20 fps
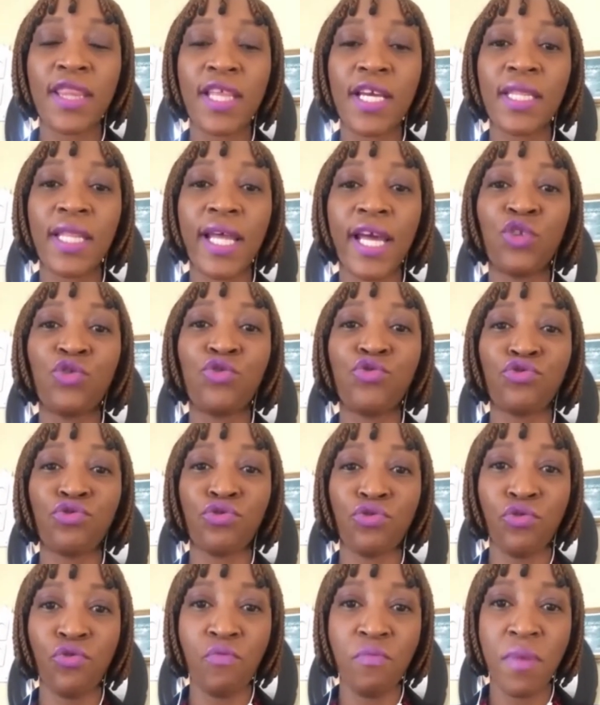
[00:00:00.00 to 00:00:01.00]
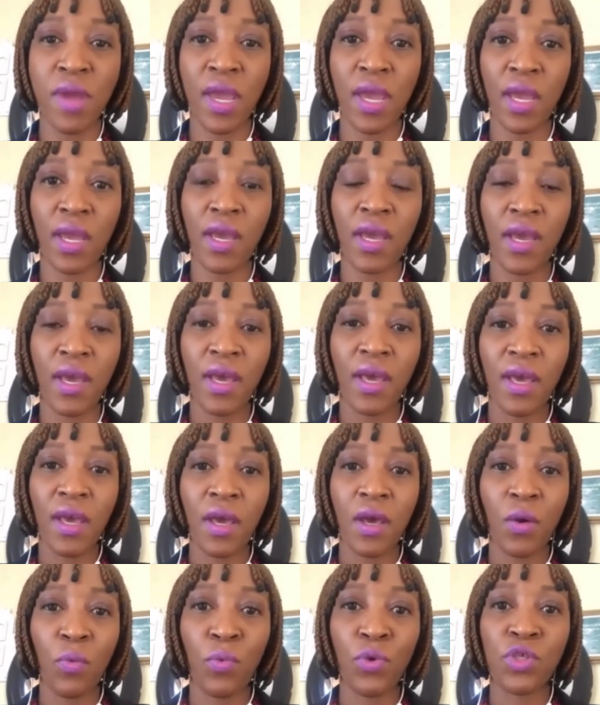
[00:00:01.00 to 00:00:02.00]
thing that drew me
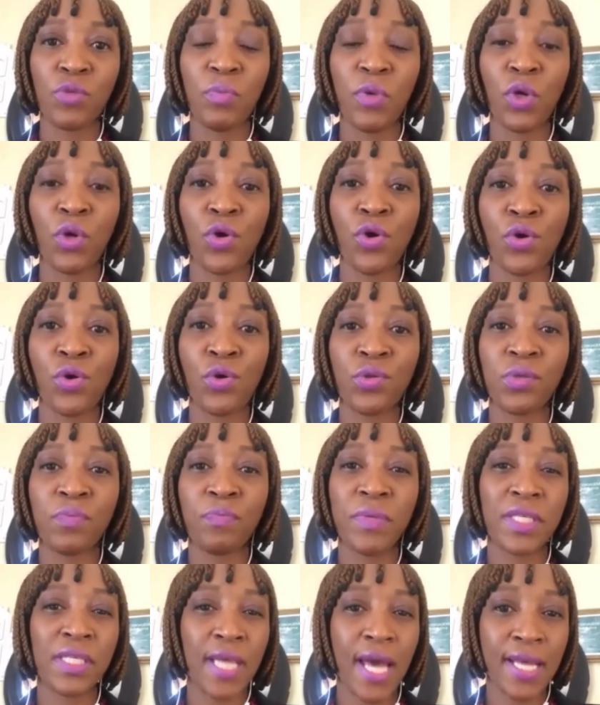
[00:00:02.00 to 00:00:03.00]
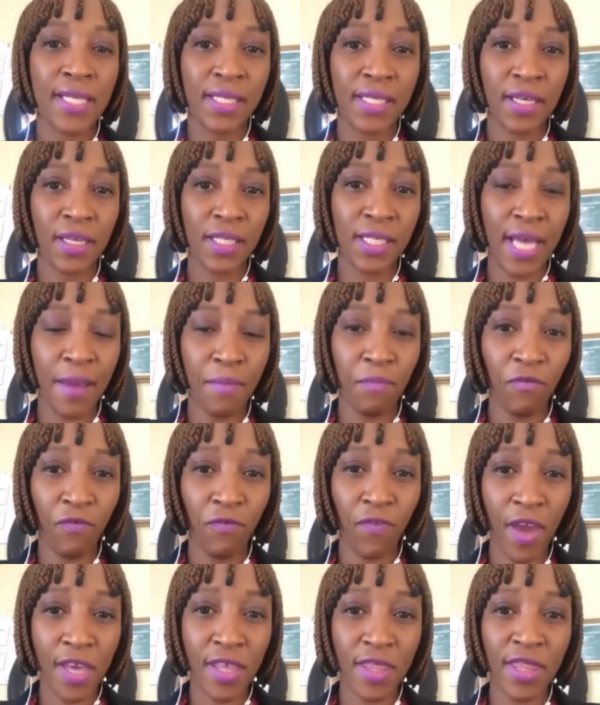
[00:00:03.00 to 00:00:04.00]
was because besides the same
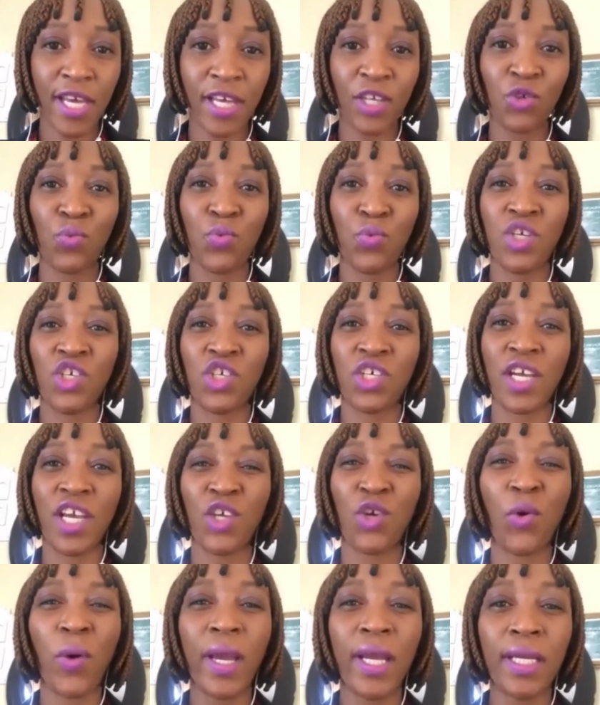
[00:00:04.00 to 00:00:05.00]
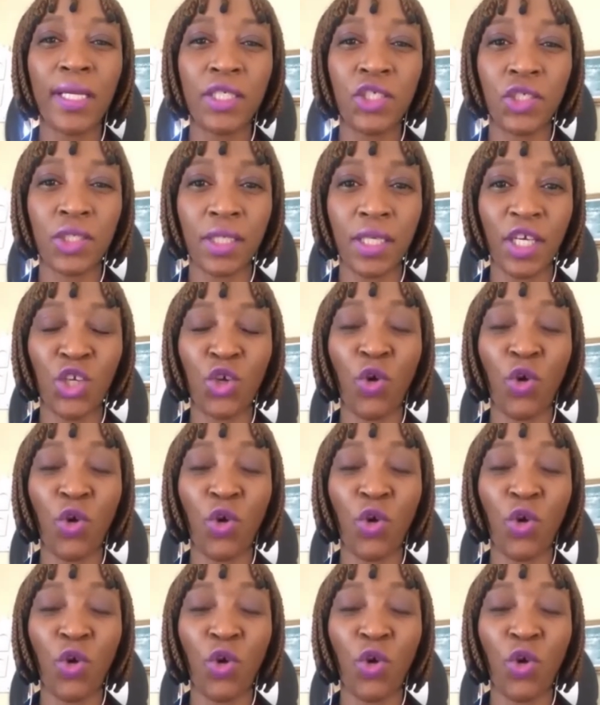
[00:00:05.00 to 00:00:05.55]
faith that we share, your energy,